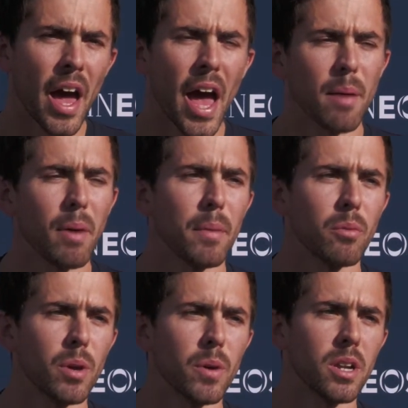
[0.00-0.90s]
I
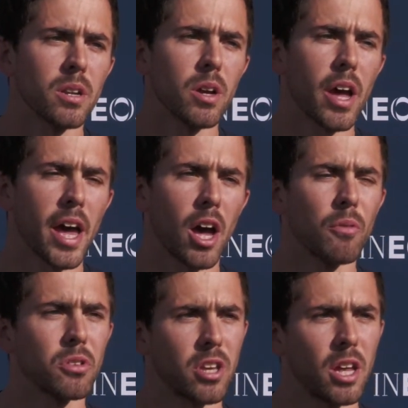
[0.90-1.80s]
mean, we were
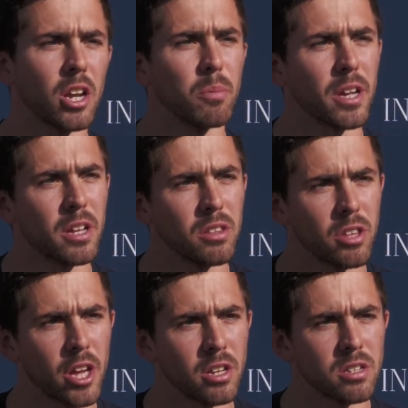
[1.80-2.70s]
obviously a little bit
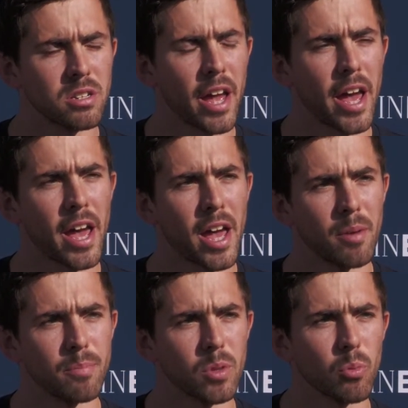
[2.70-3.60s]
concerned
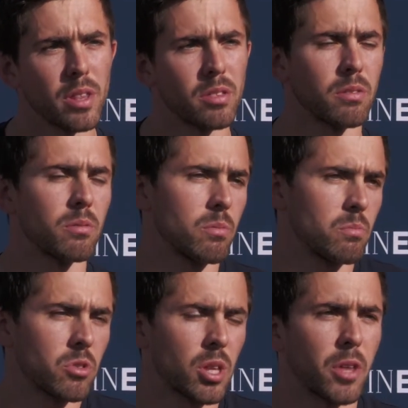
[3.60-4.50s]
with
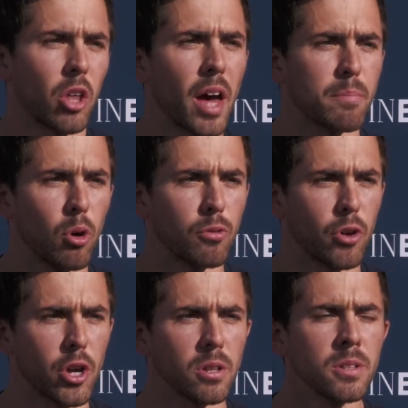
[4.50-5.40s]
something on that port
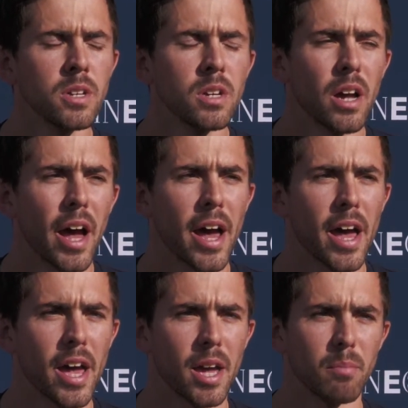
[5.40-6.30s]
foil.
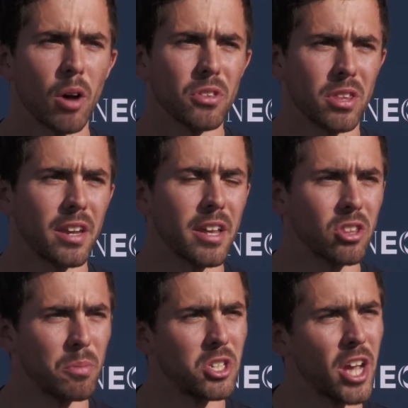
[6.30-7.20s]
Obviously that
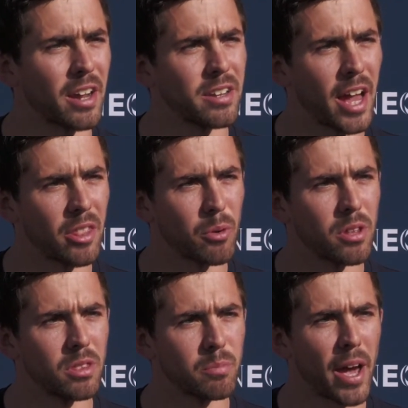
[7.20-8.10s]
needs to be checked now that
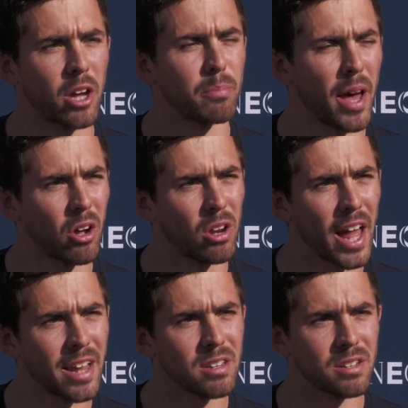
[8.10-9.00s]
we're back on
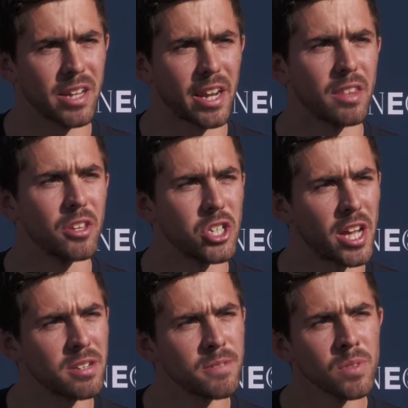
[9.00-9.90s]
land and get it in the
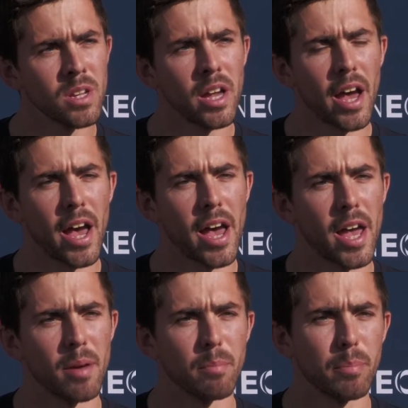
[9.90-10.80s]
shed.
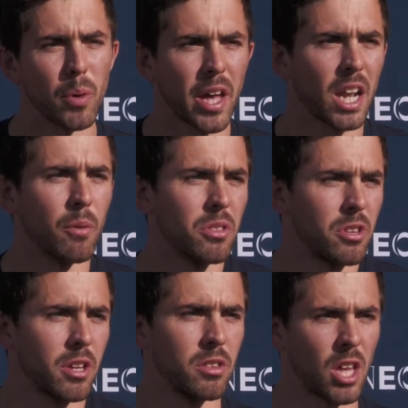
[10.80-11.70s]
But we kind of wanted
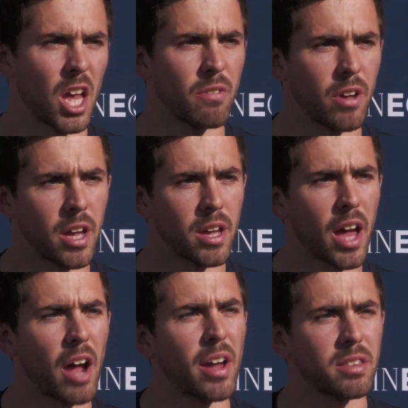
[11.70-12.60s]
to conserve
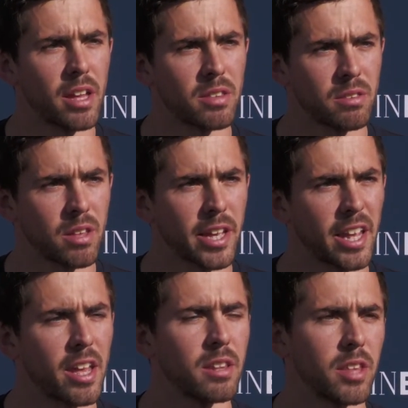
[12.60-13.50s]
our assets and
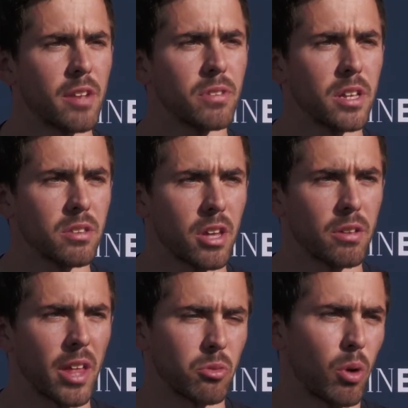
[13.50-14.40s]
get it in safely,
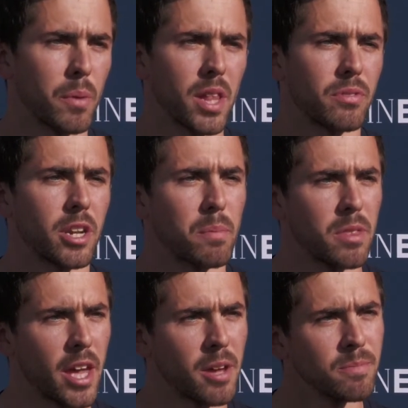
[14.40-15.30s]
so that's why we left it up
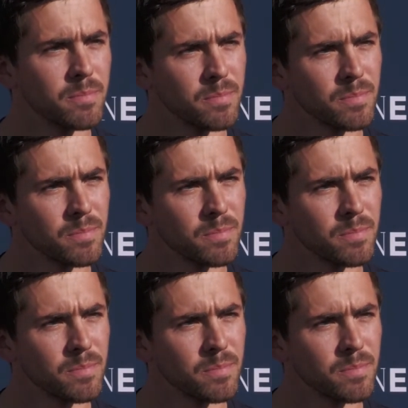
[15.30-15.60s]
in the air.